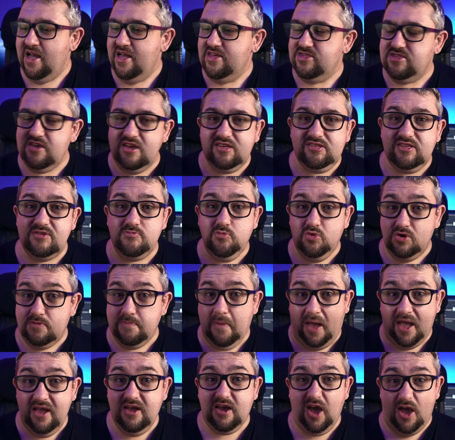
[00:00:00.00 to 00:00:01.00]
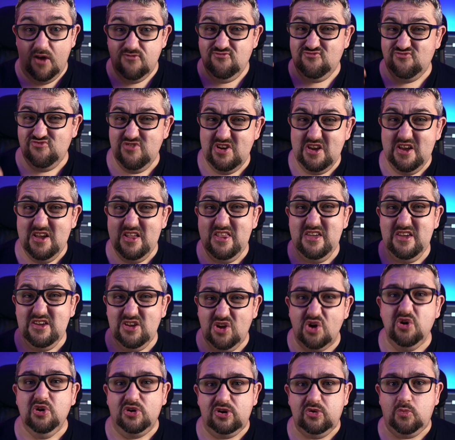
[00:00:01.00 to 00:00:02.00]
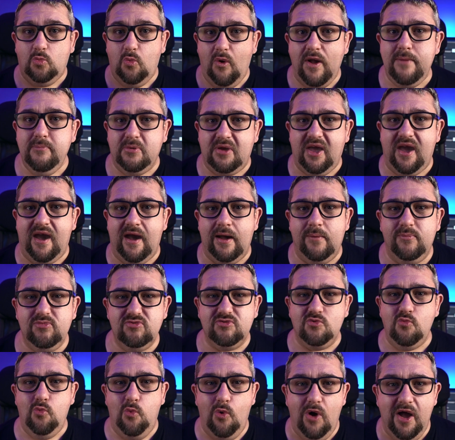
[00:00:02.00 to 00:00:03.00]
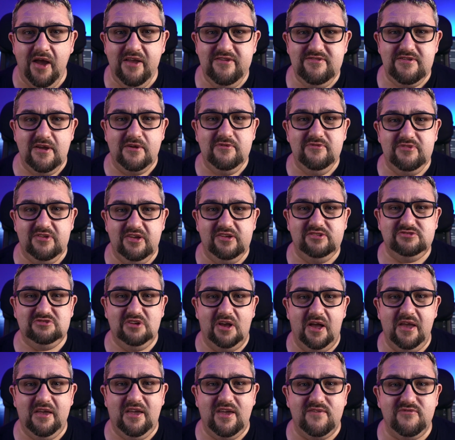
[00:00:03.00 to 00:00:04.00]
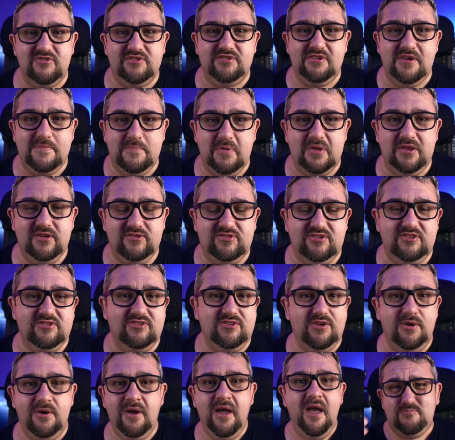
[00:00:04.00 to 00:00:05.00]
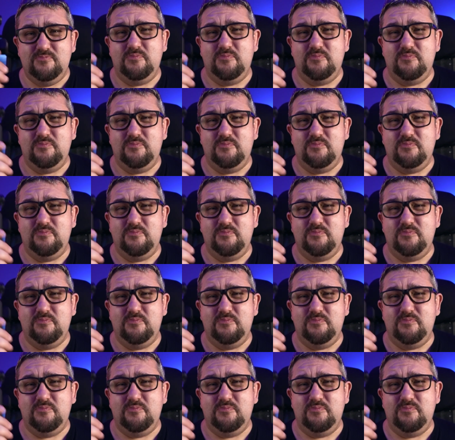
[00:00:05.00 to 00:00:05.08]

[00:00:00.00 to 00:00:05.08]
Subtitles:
This would make a really good webcam. So why don't DJI give us the ability to?